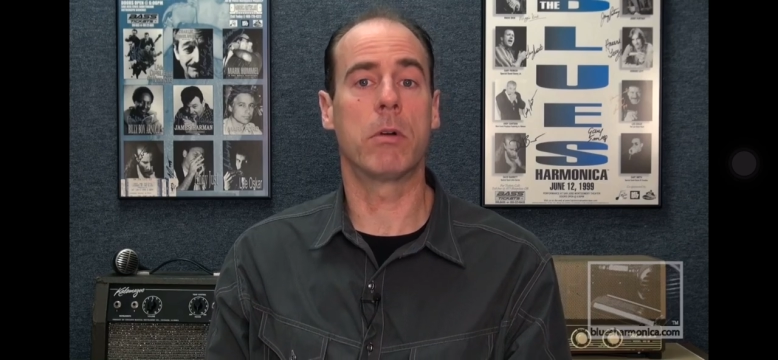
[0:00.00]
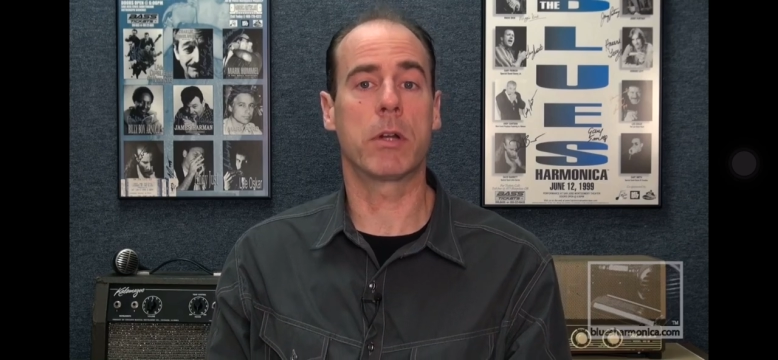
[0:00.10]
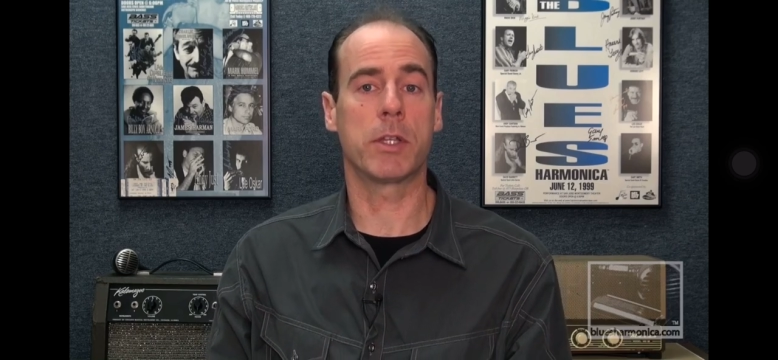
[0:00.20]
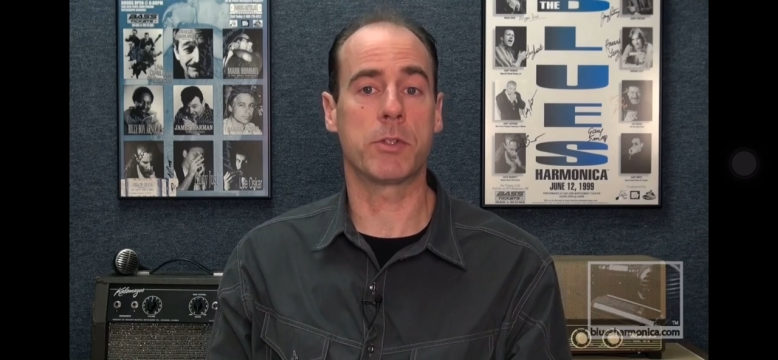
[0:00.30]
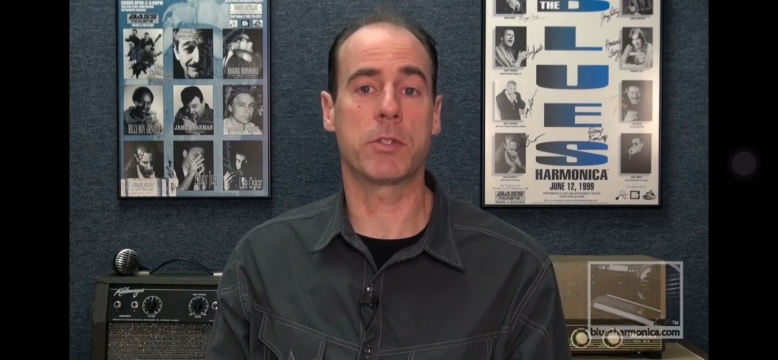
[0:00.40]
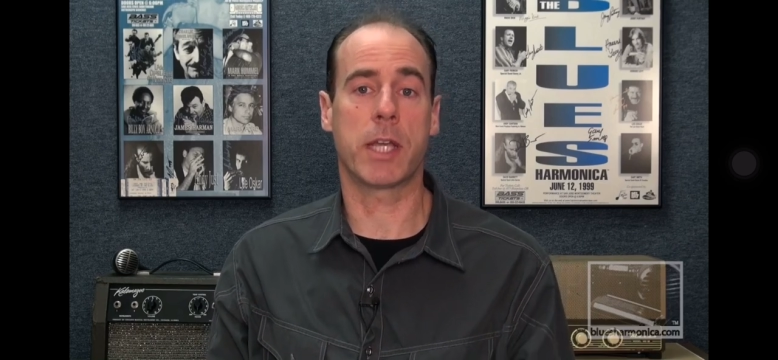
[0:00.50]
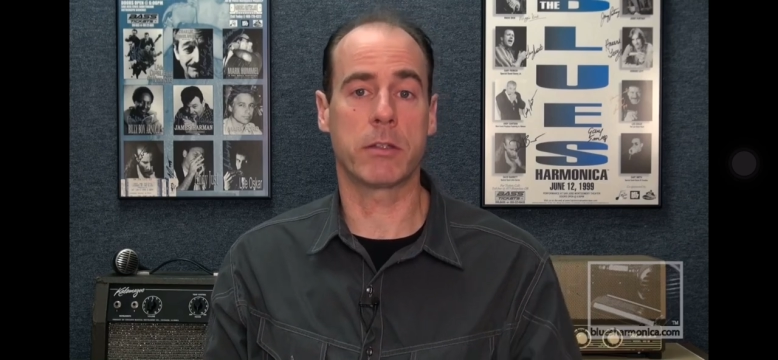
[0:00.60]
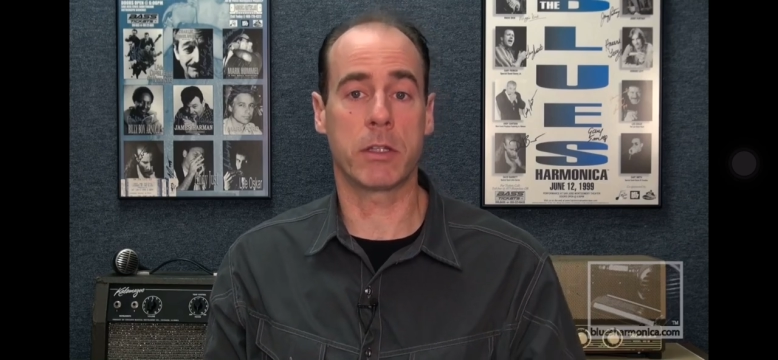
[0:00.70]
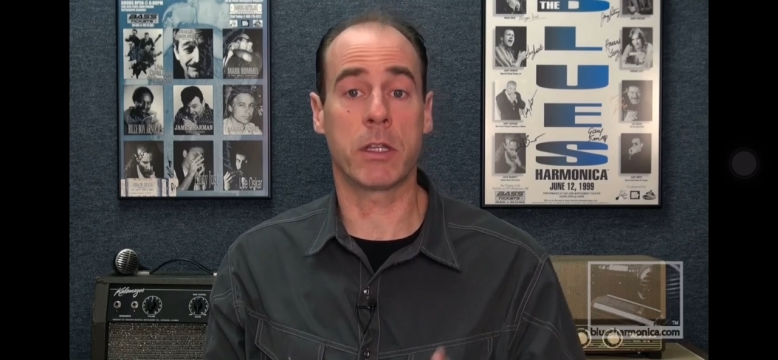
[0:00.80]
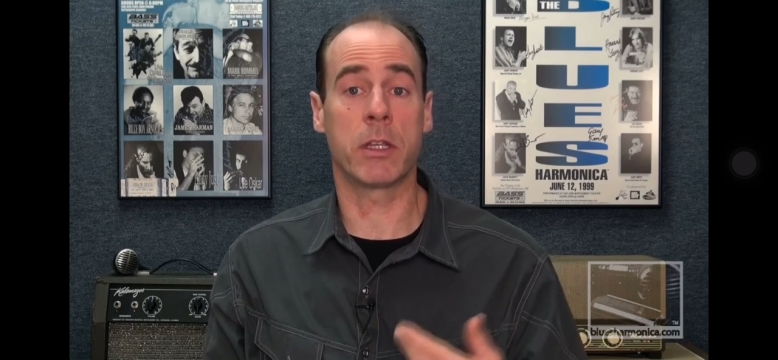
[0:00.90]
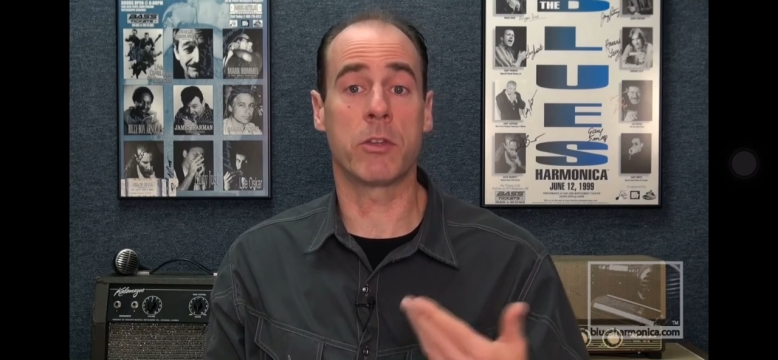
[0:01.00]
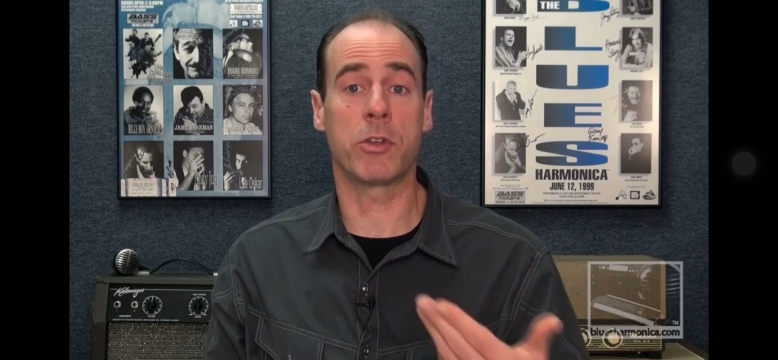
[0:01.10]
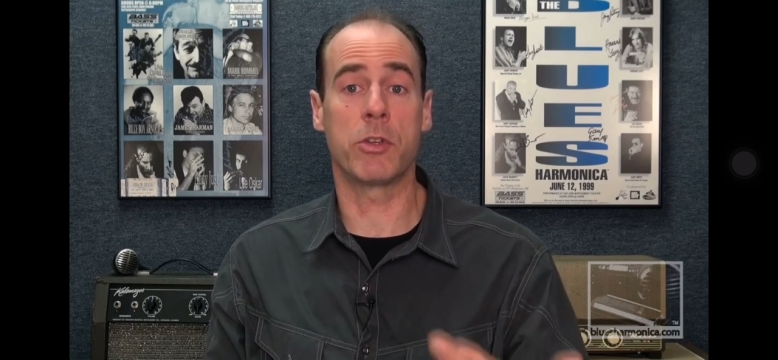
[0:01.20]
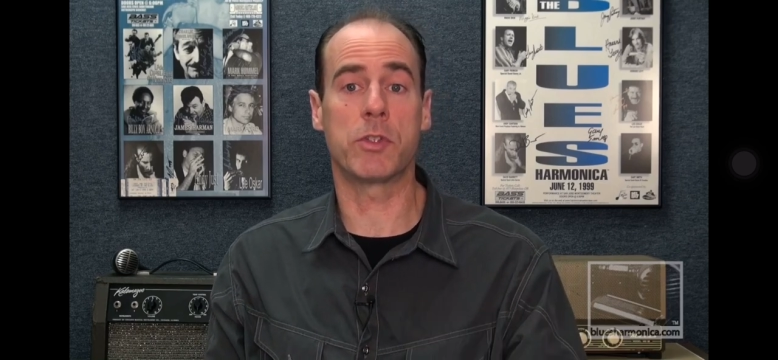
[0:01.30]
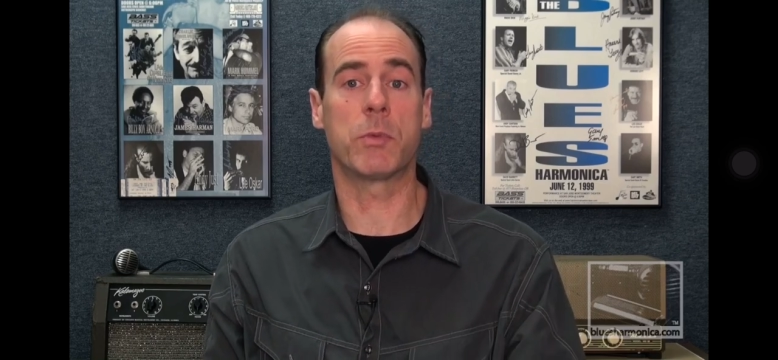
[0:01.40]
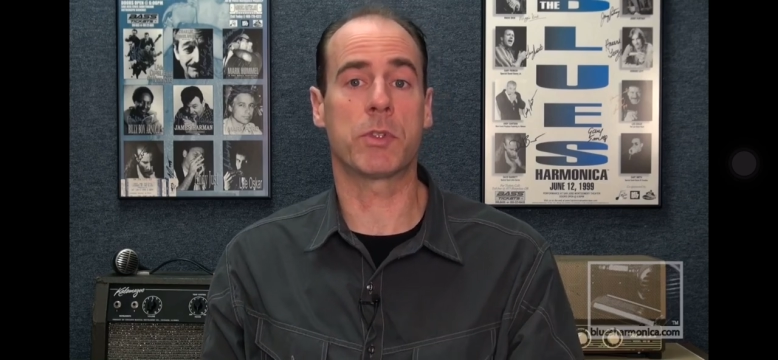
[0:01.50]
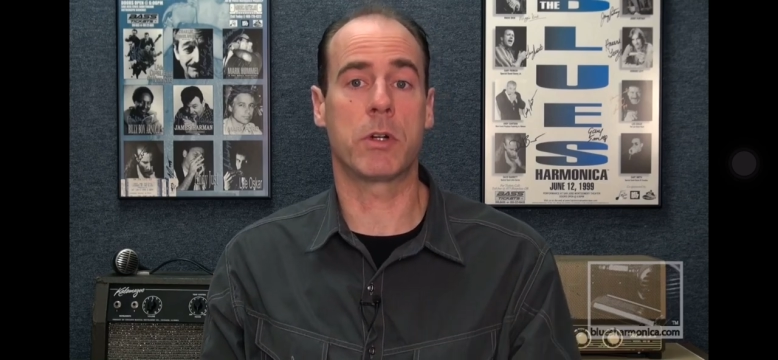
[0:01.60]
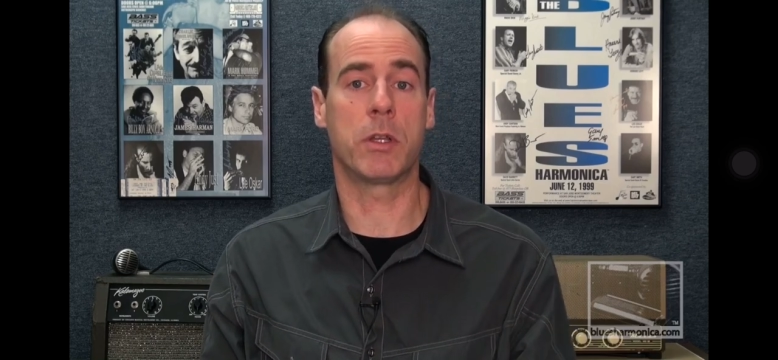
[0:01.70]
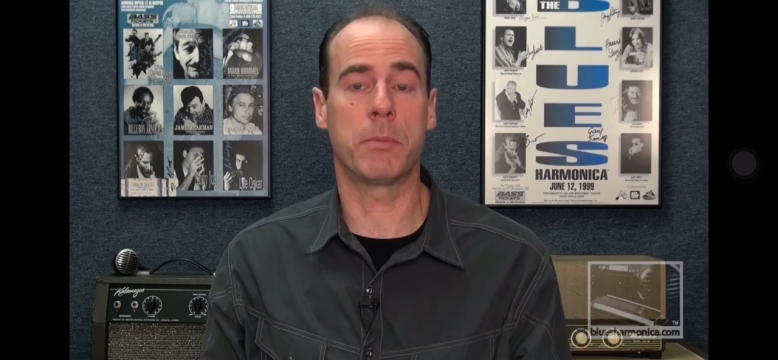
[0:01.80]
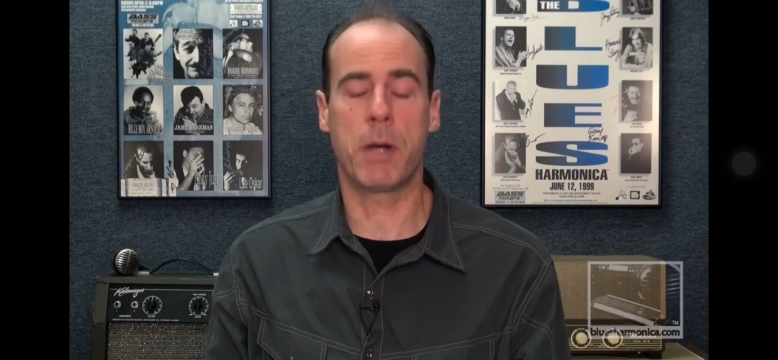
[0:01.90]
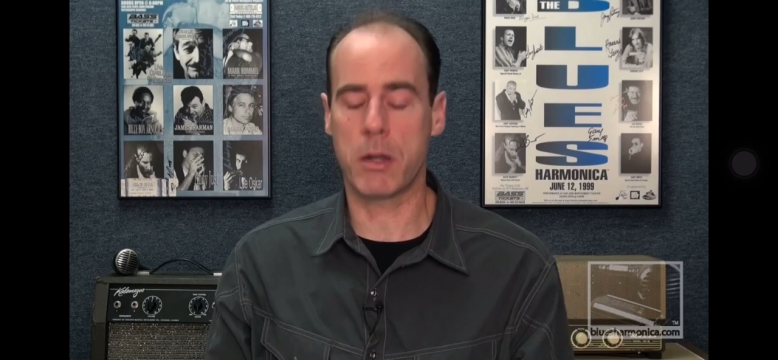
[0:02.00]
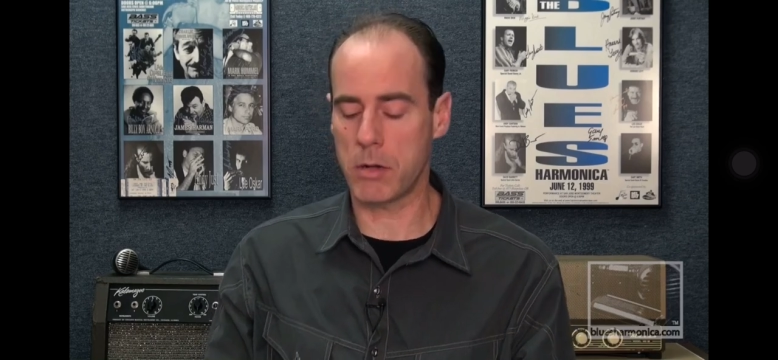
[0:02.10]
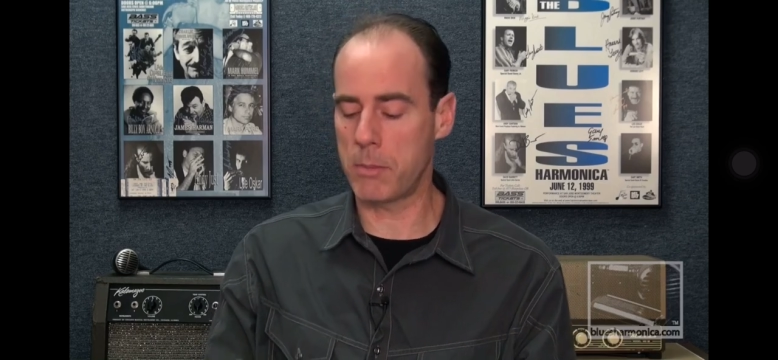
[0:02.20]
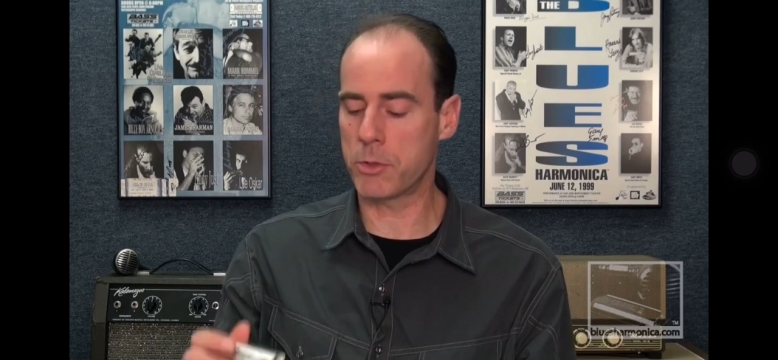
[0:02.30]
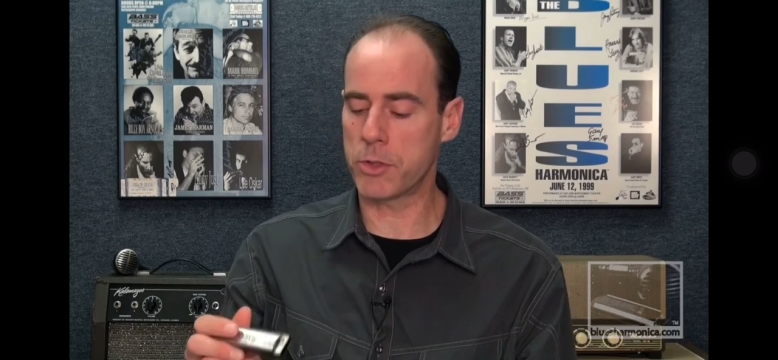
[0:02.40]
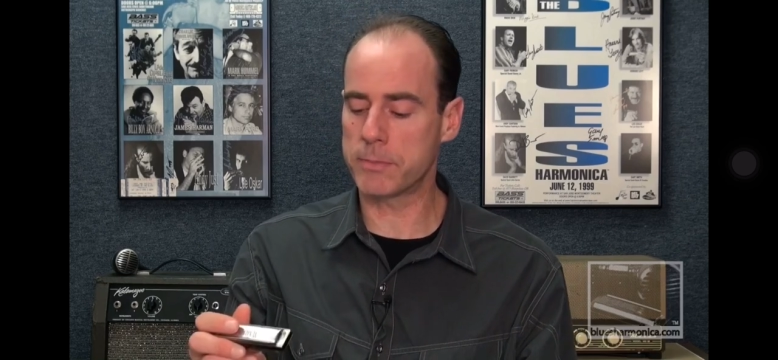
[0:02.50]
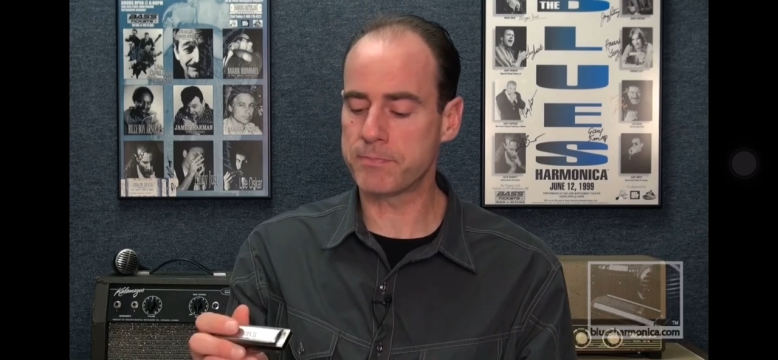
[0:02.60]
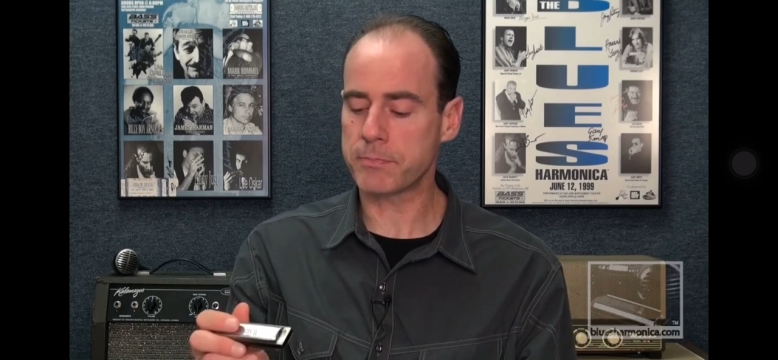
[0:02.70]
okay, so technically they're using what's called the pucker embouchure.